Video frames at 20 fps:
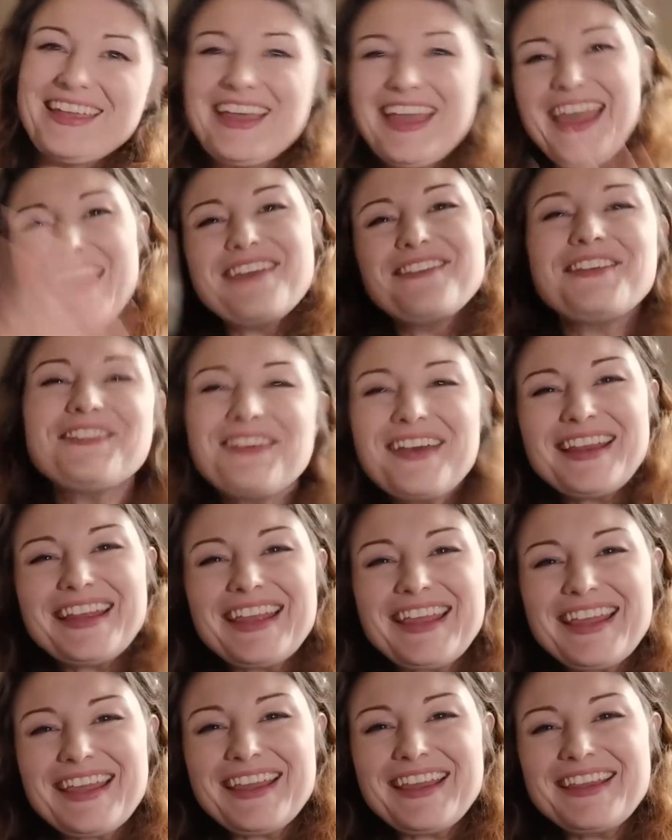Hey
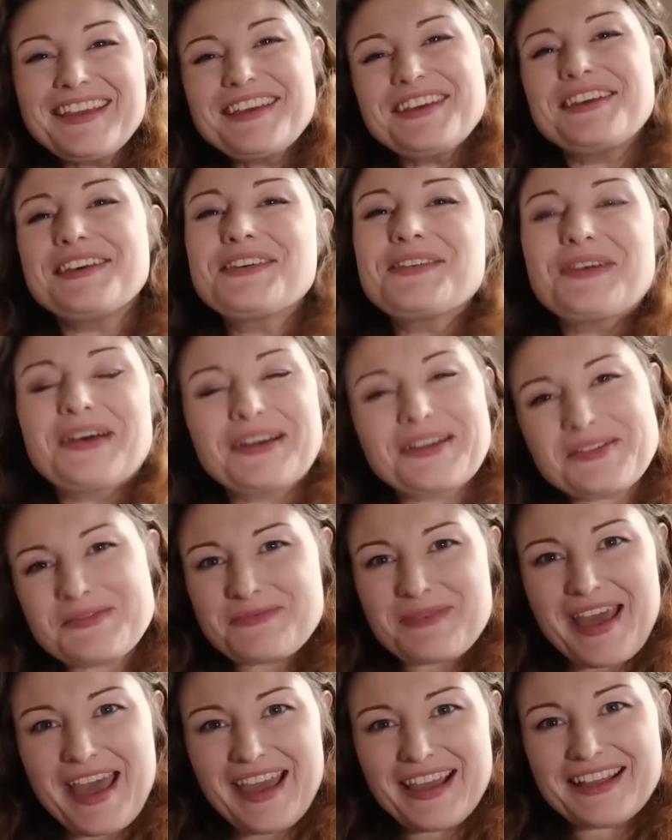everybody! Welcome
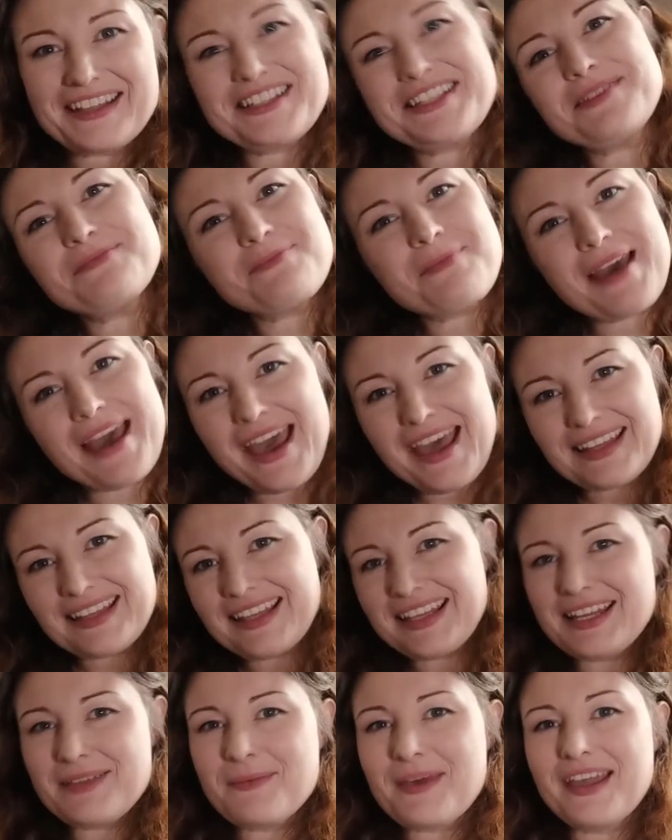back to Mad
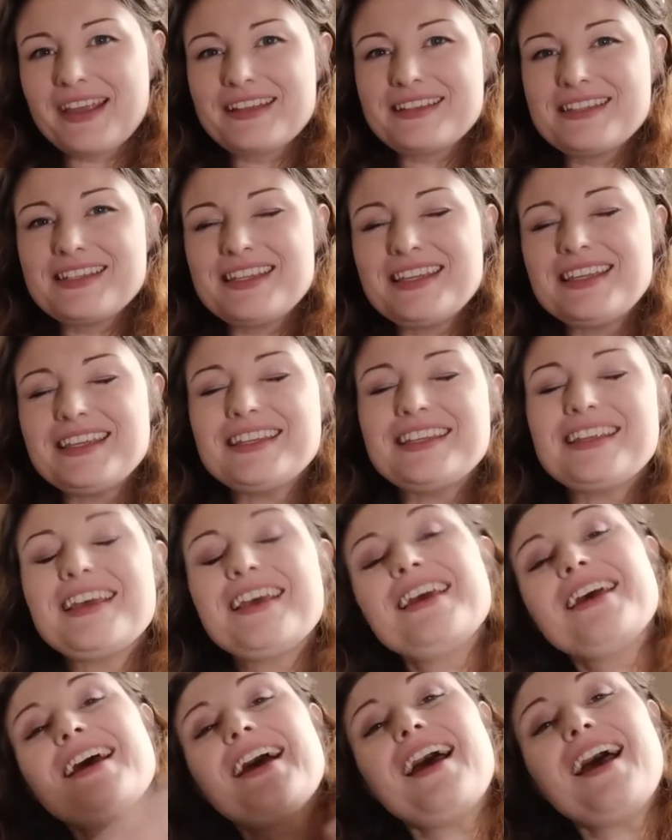Lady Magazine.
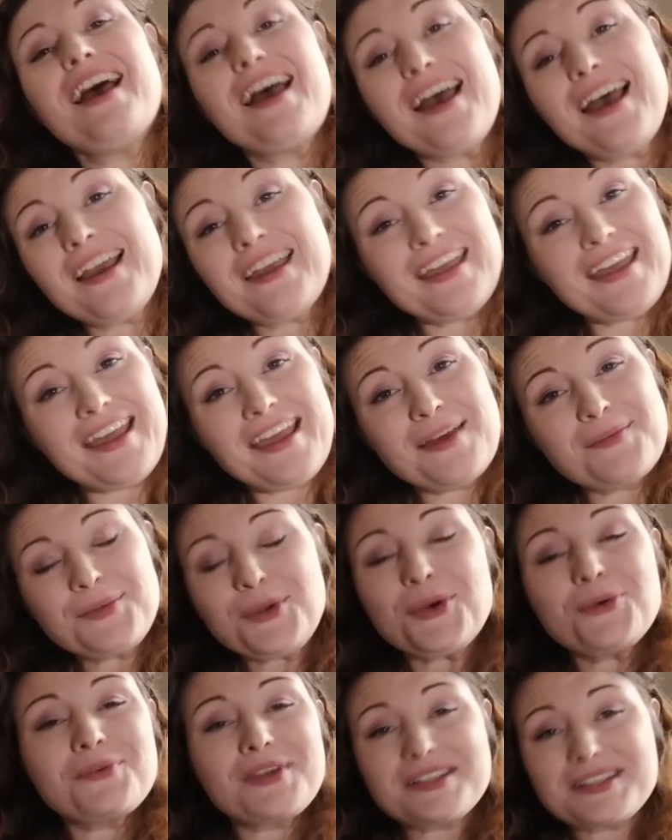I am
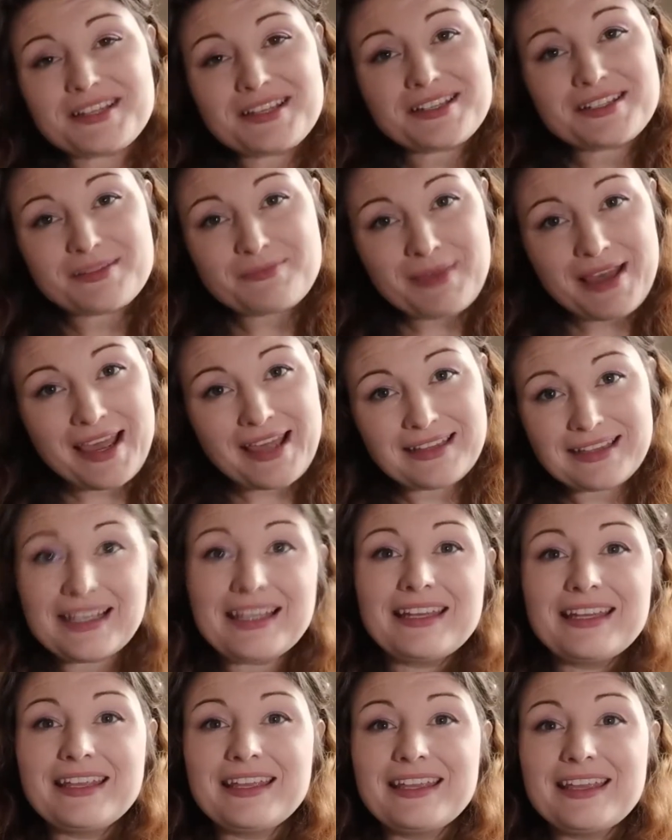your resident Mad
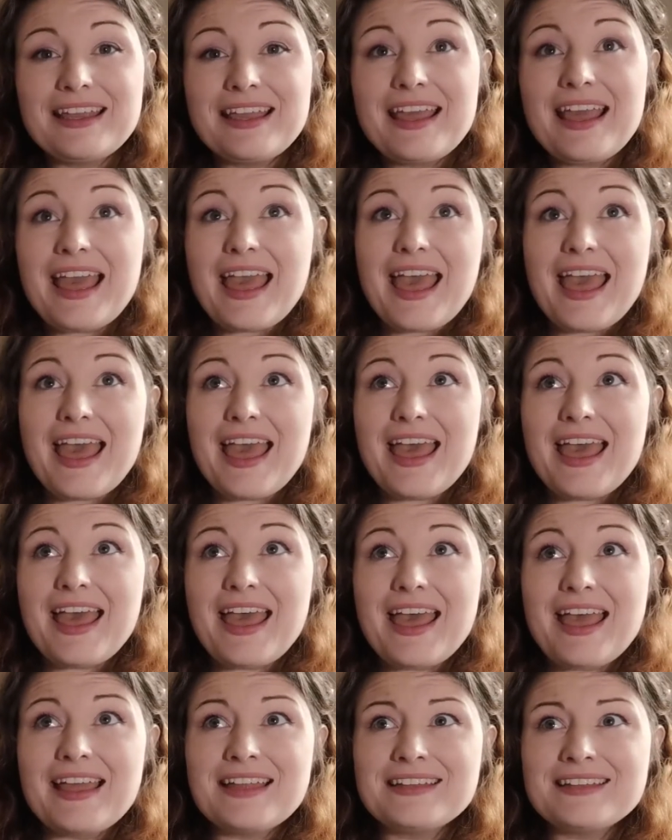Lady,
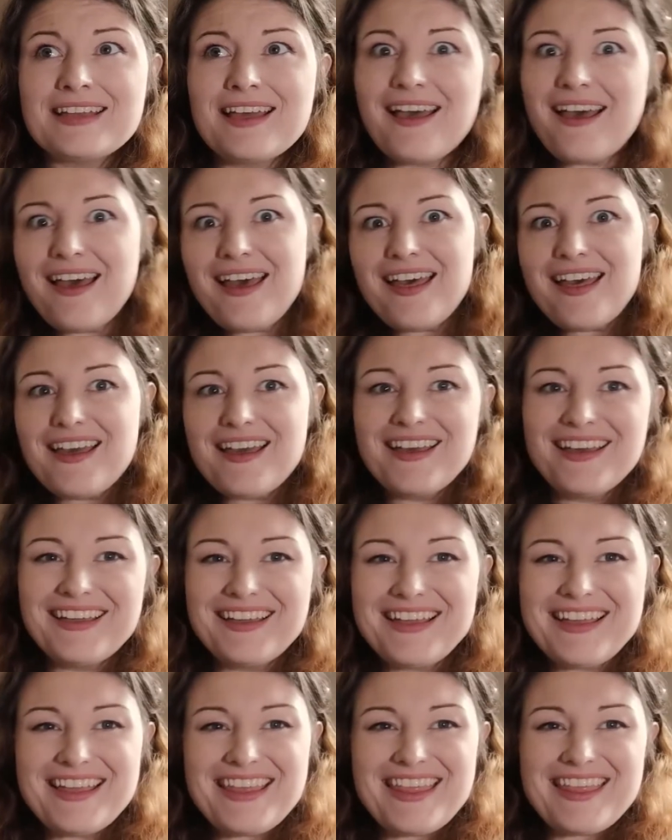and
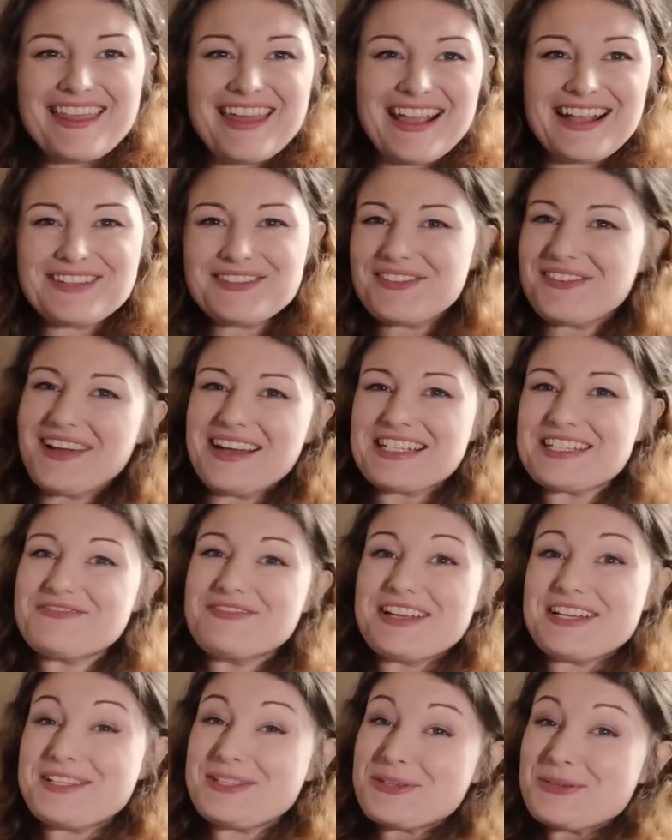thanks for watching
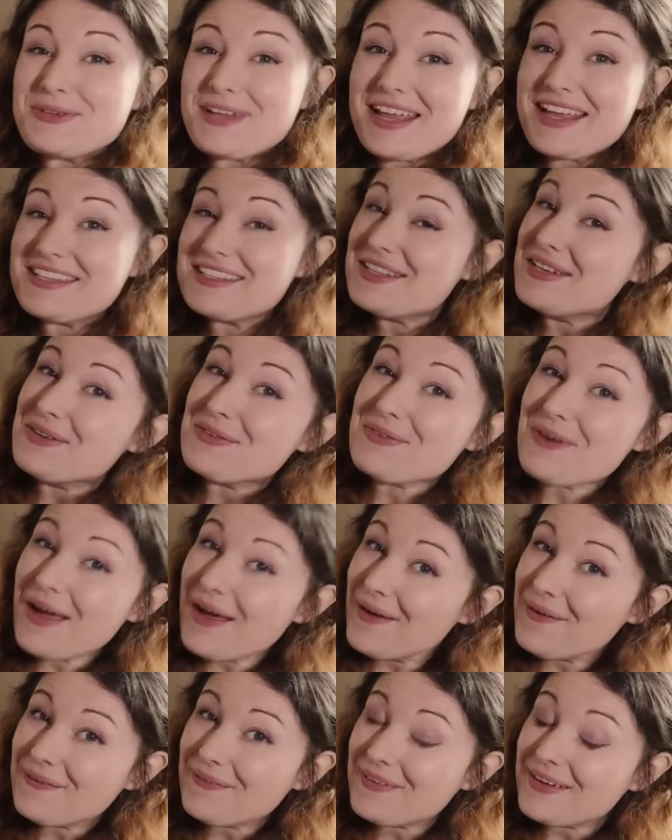me 2 days in a
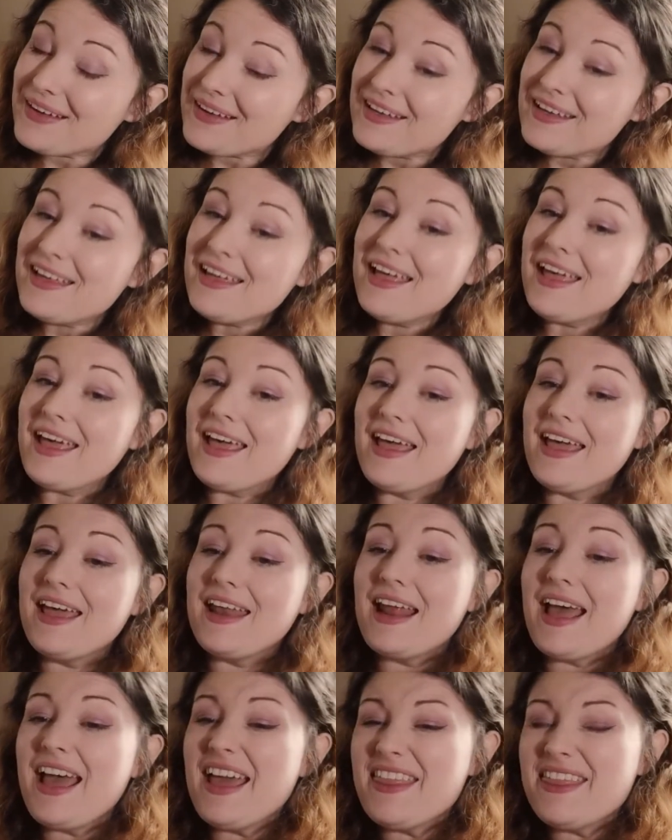row.
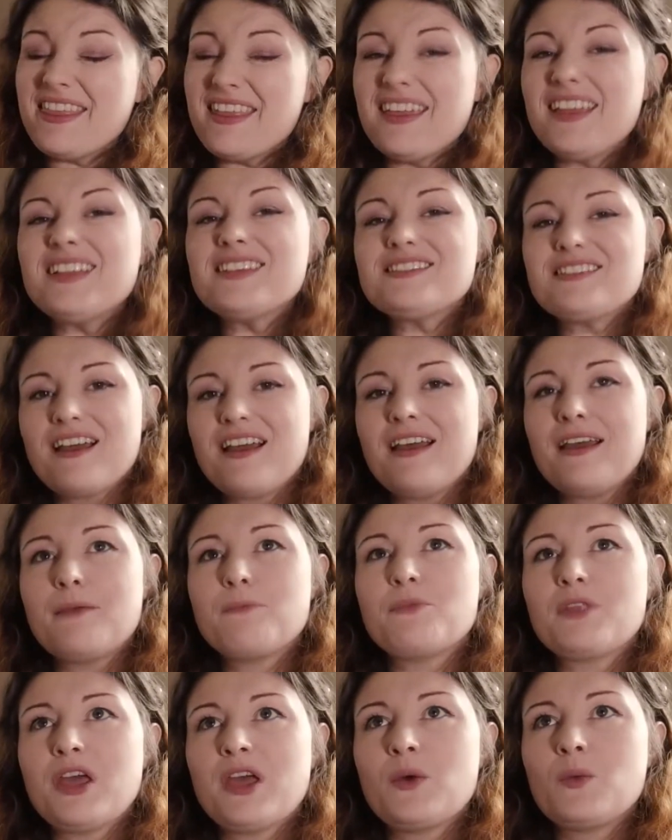And I think it's
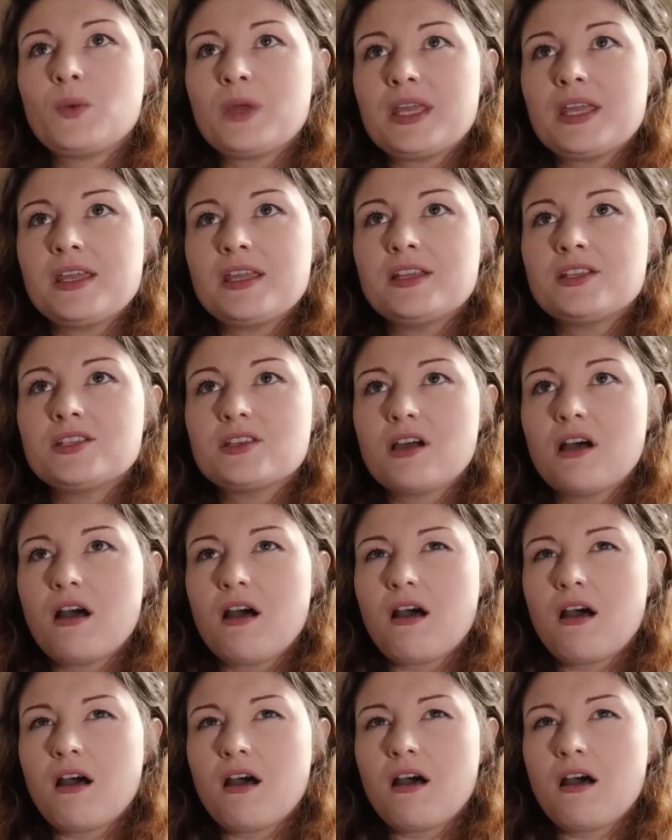time that we
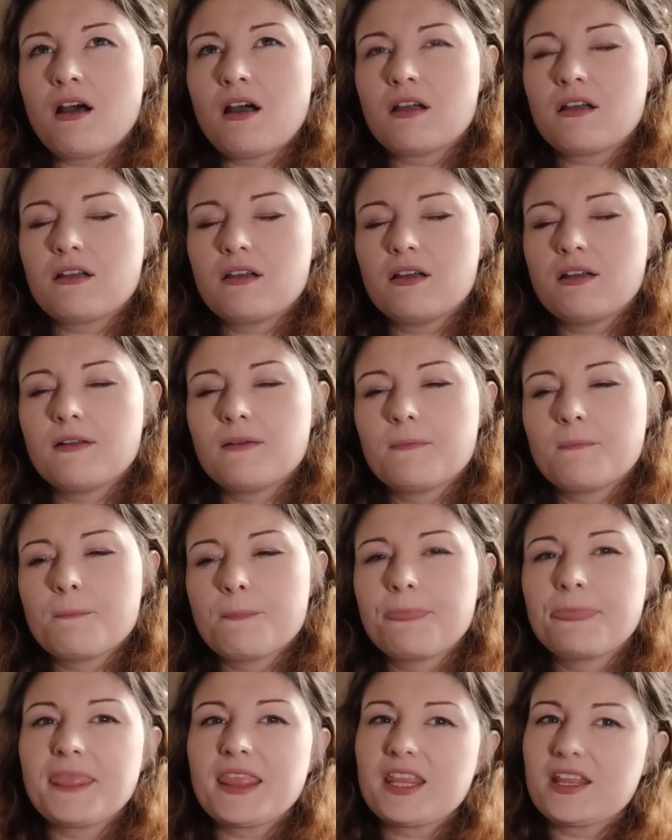talk
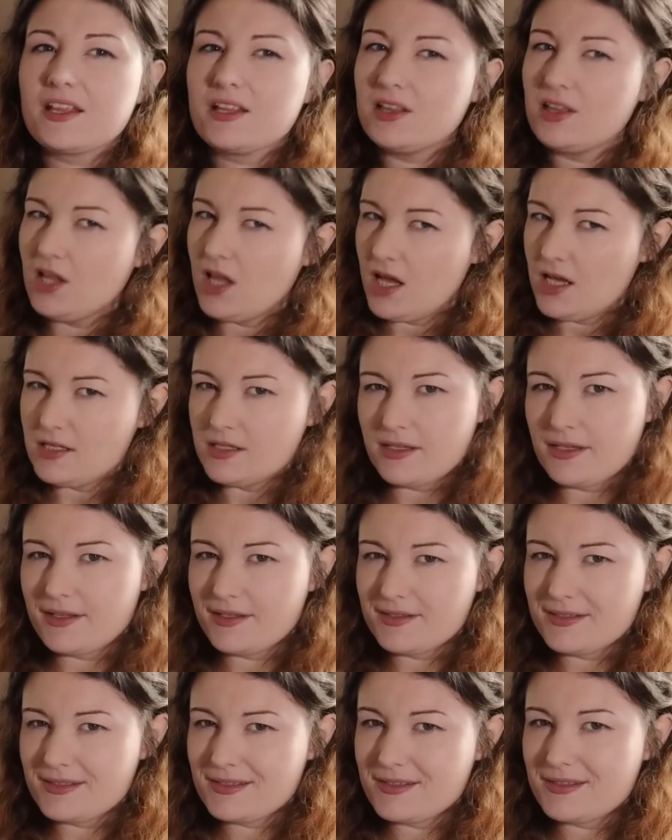
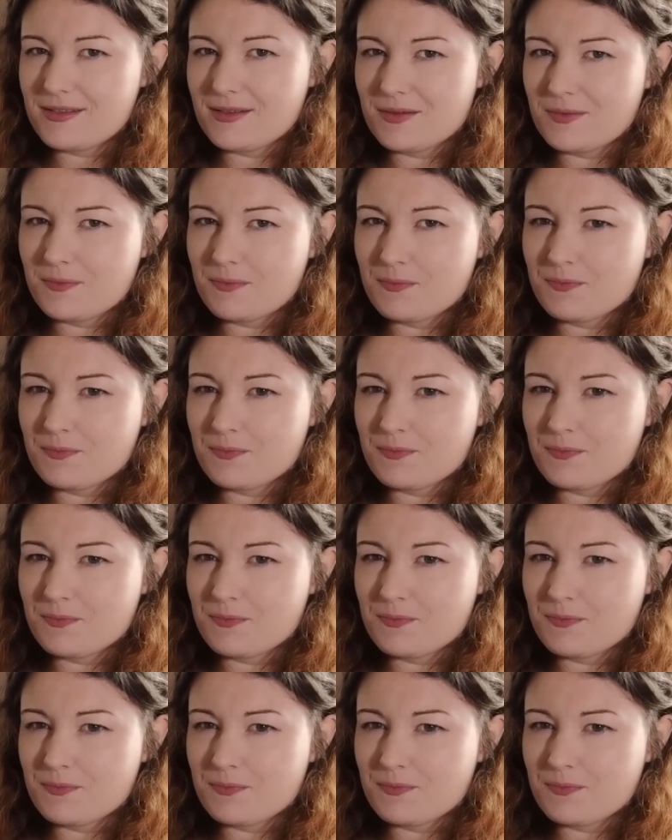closets.